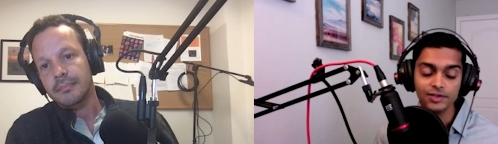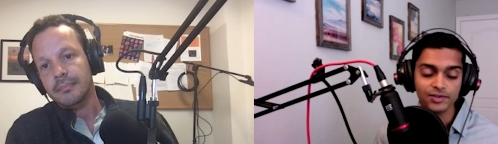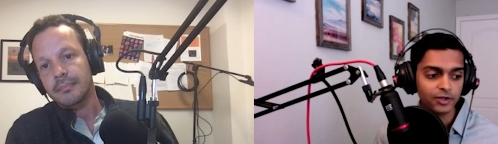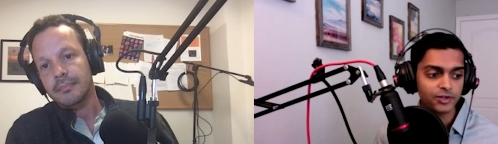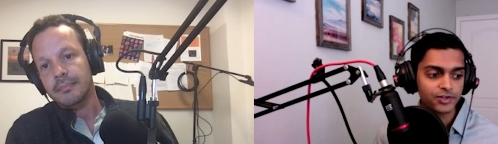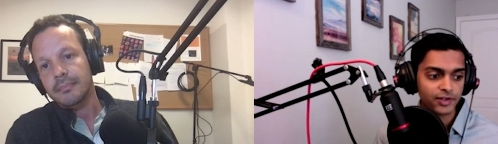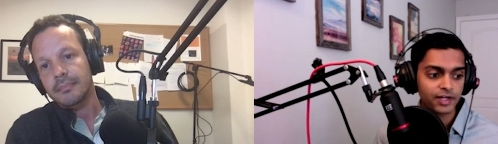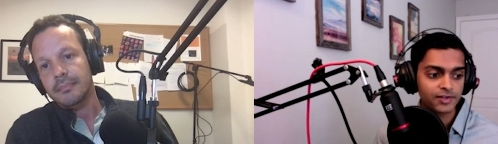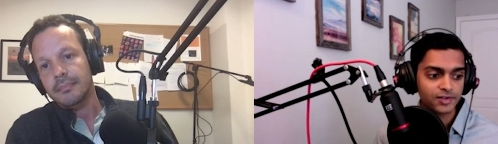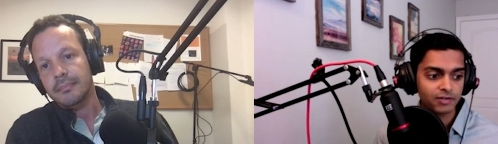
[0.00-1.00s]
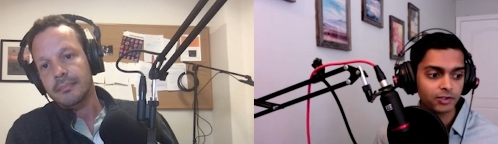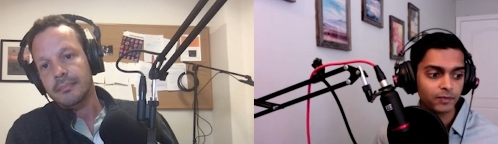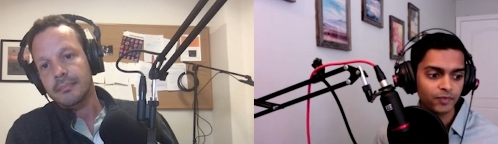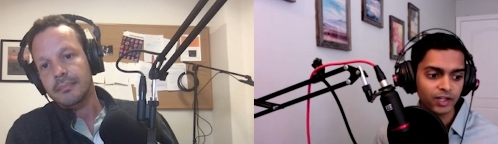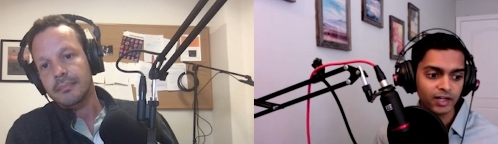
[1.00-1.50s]
Speaker 1: here to the next
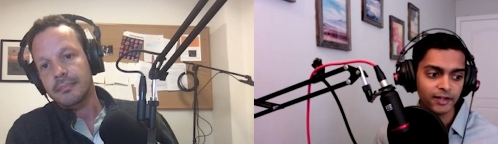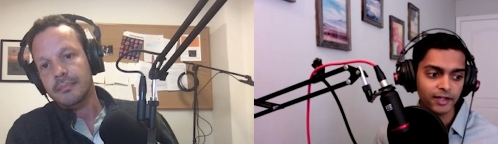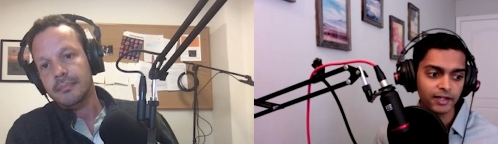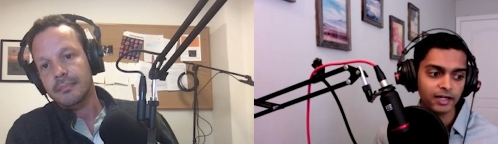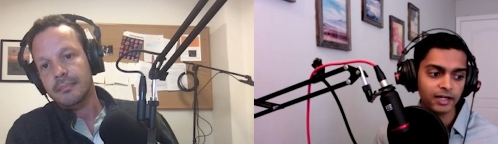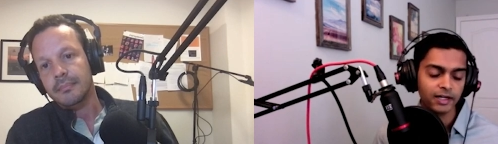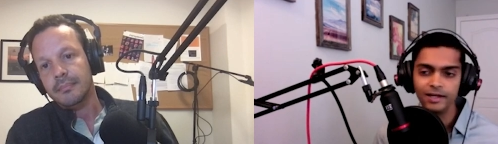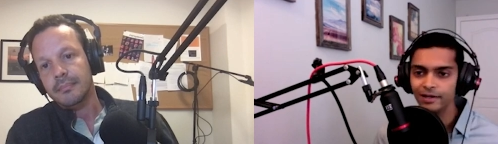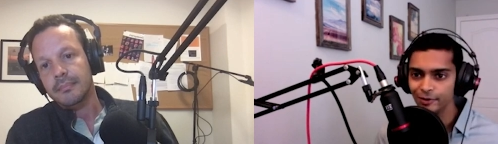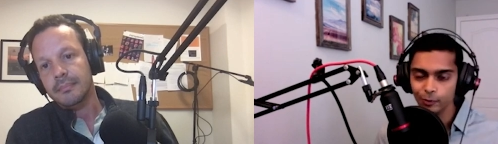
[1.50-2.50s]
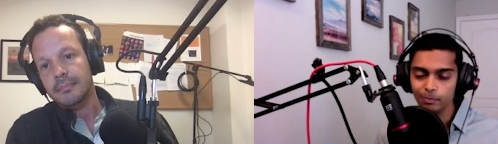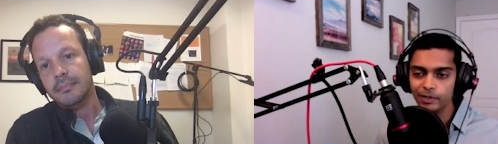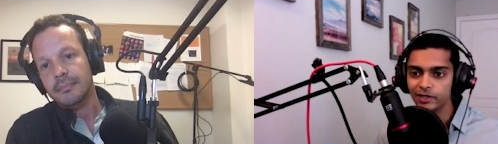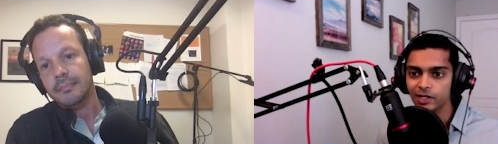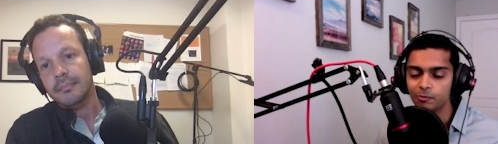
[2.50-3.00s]
level. And I think you'll
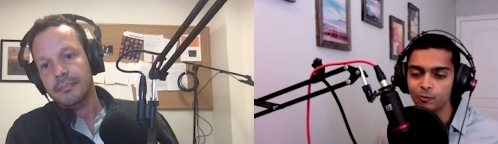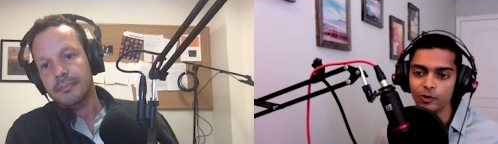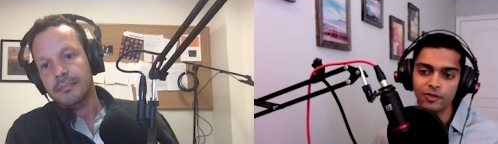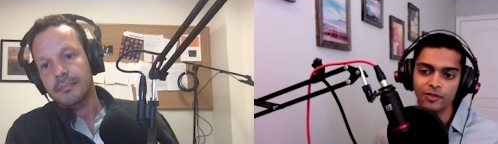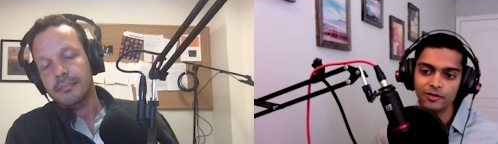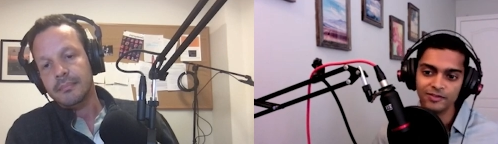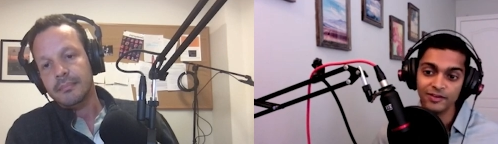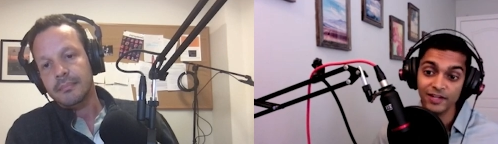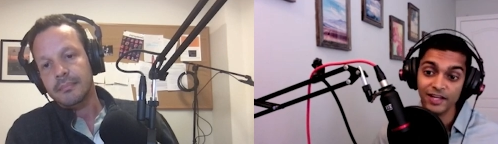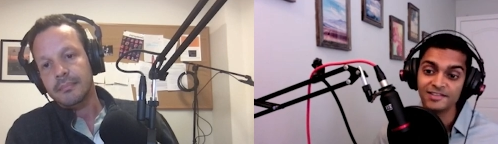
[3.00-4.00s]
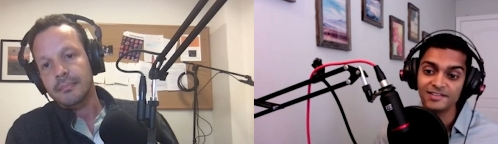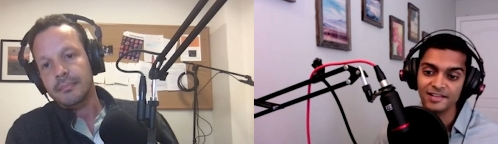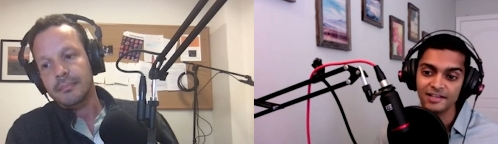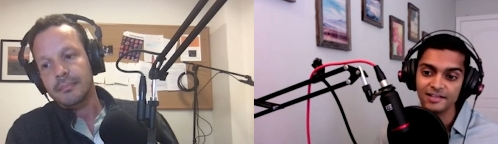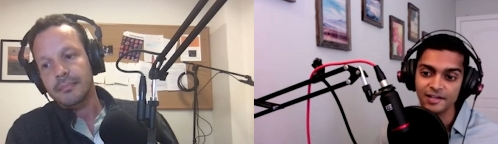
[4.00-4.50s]
pick it up with the next
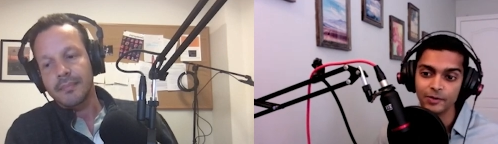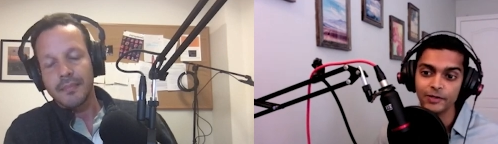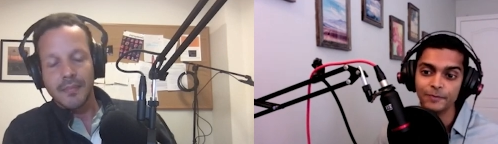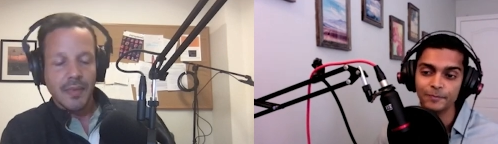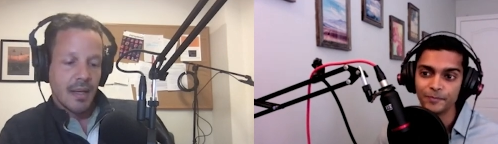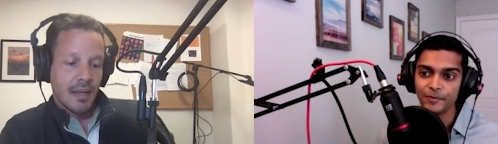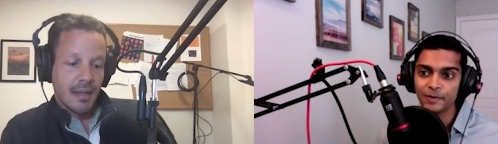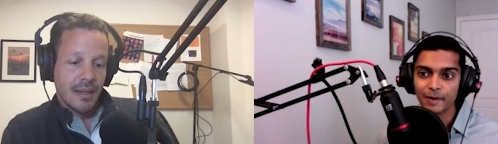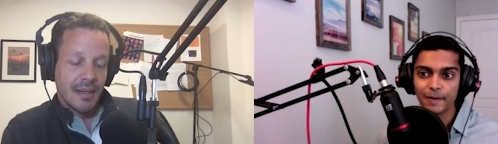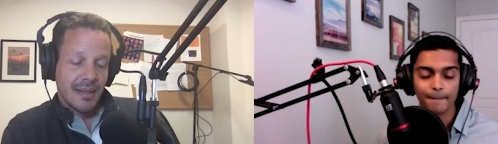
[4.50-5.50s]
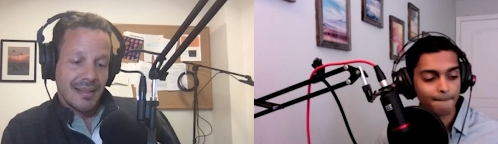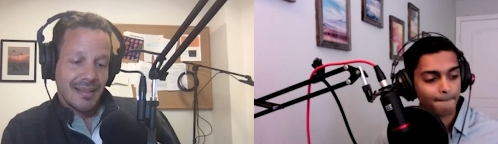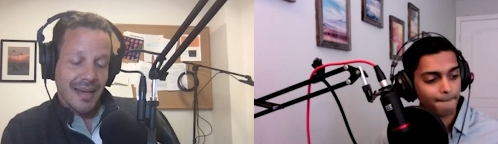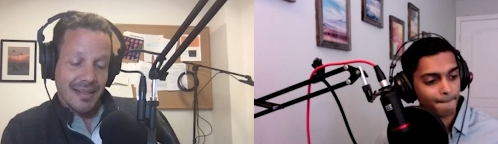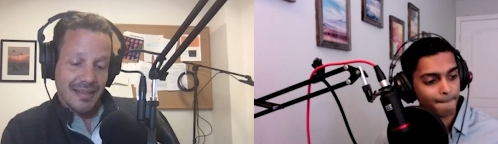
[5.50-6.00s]
day. Is that right?
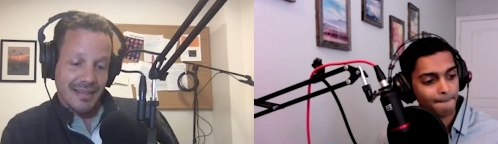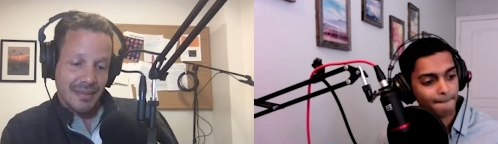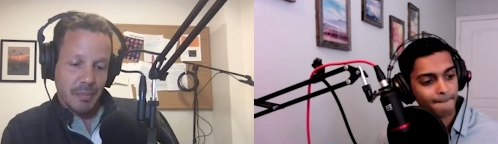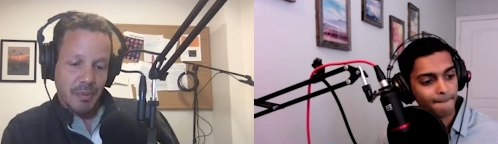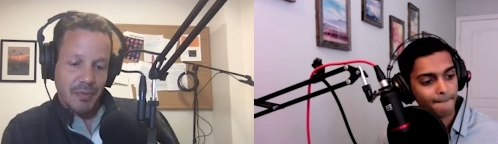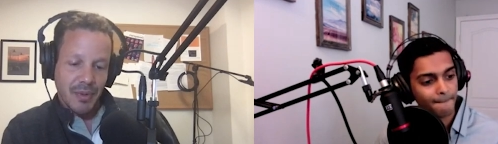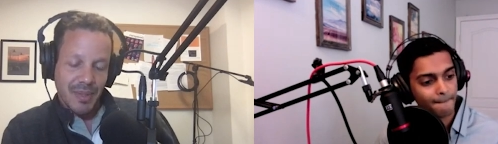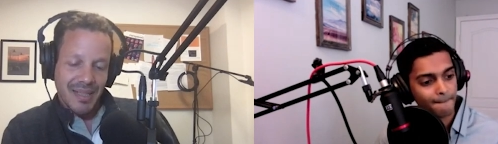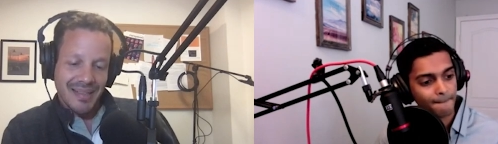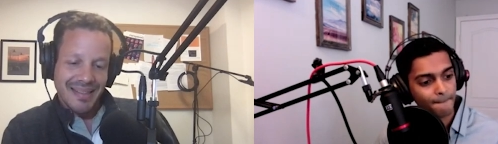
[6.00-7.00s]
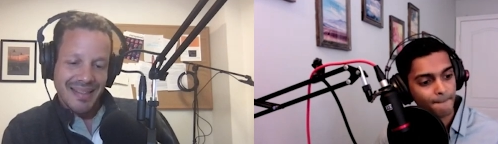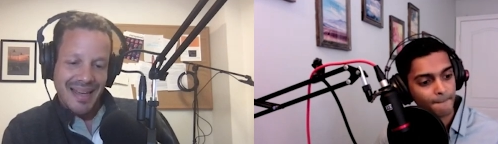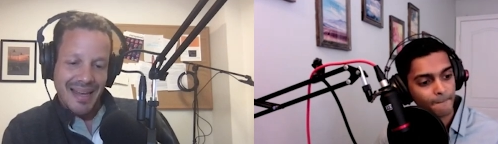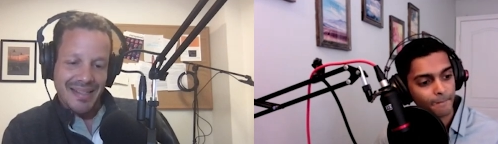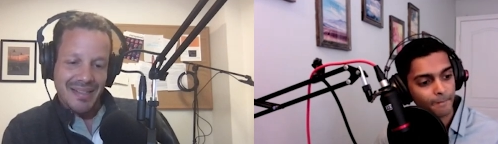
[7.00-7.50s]
Speaker 2: Yes. But before we get to
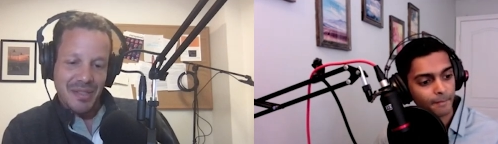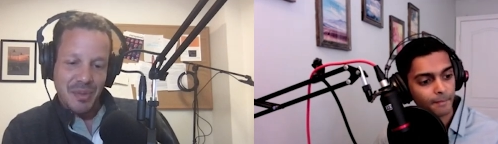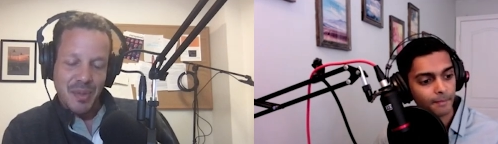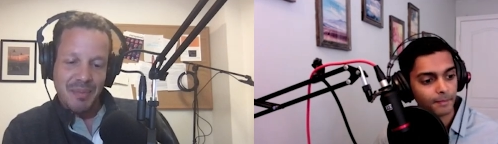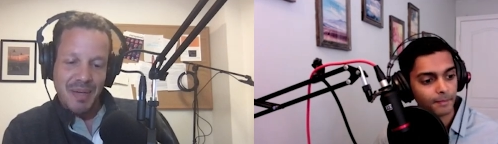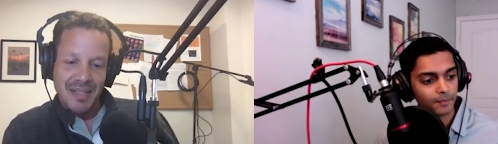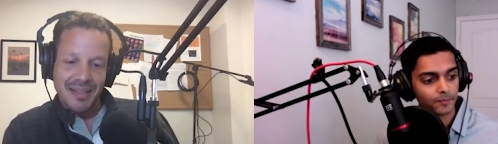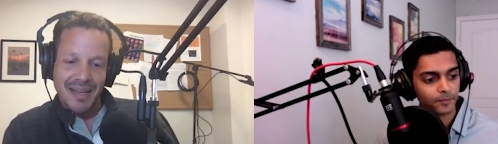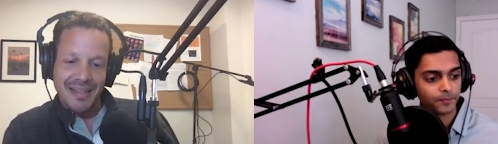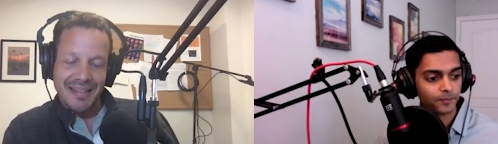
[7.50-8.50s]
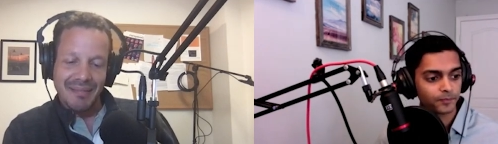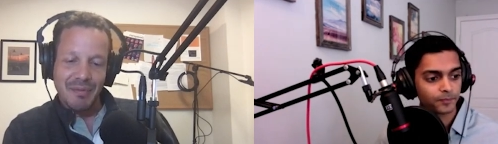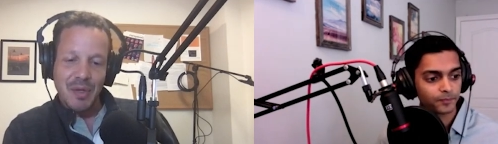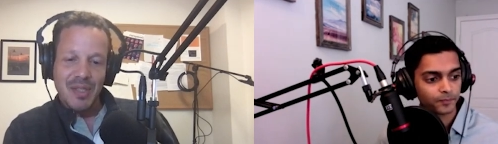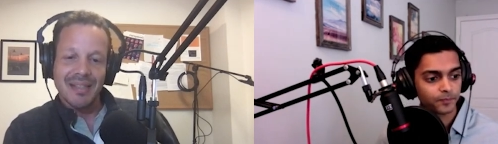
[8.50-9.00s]
that, I just want to mention,
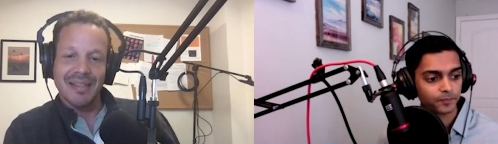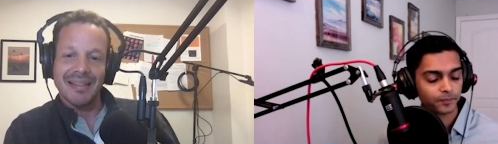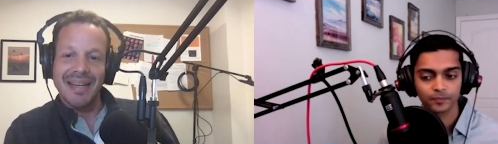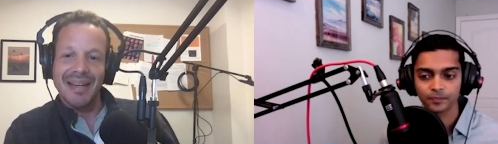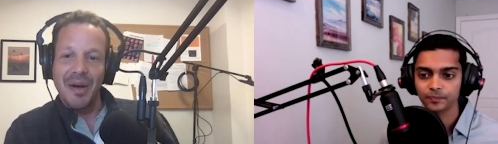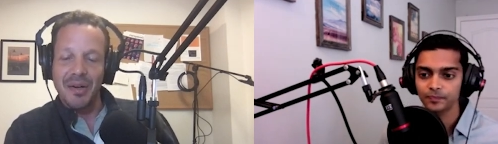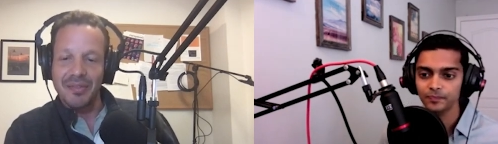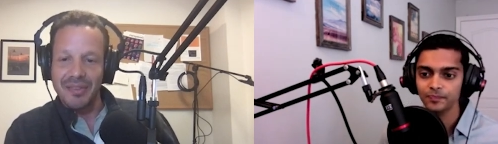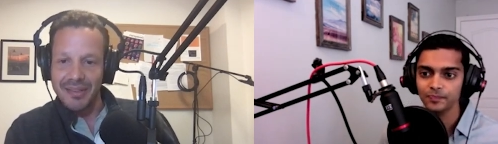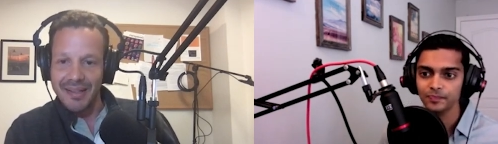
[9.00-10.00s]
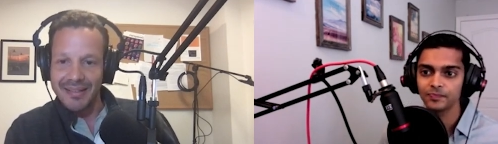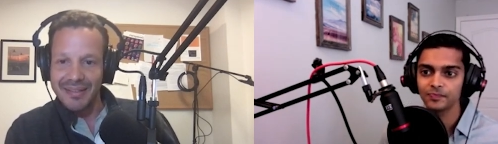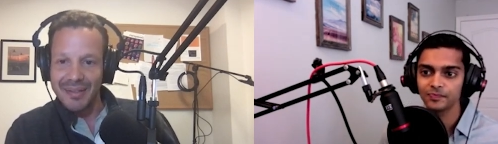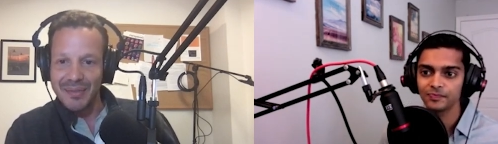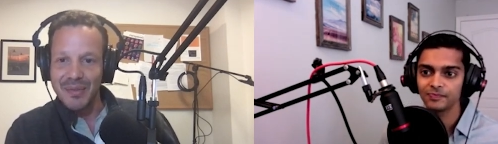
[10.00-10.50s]
I've noticed a lot of Harvard. I
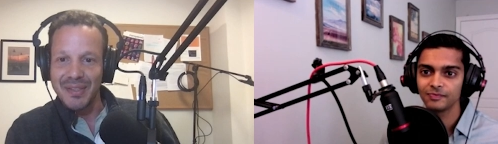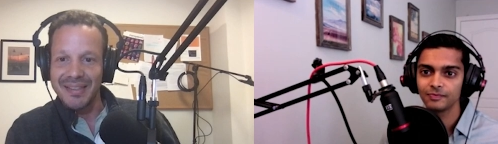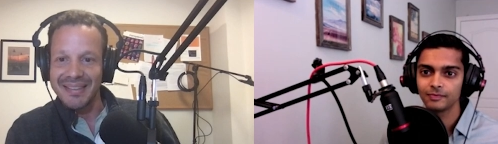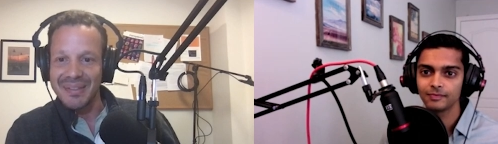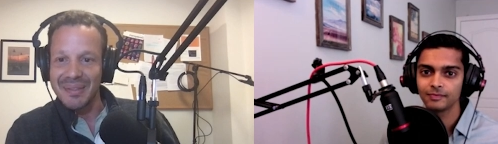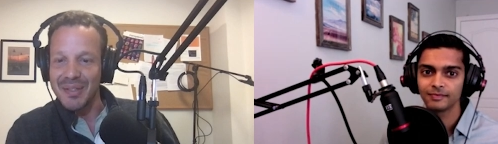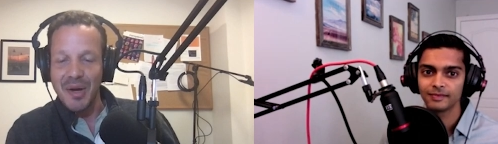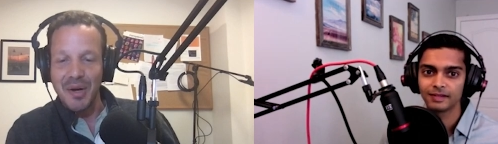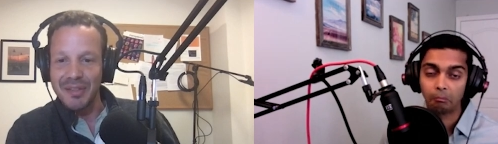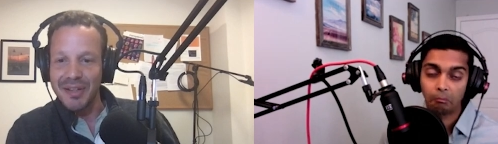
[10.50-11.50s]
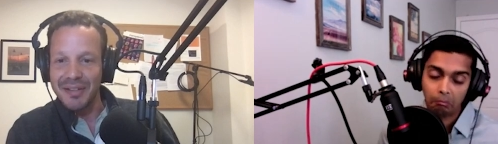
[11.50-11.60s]
don't know if you've seen this too. It's Harvard,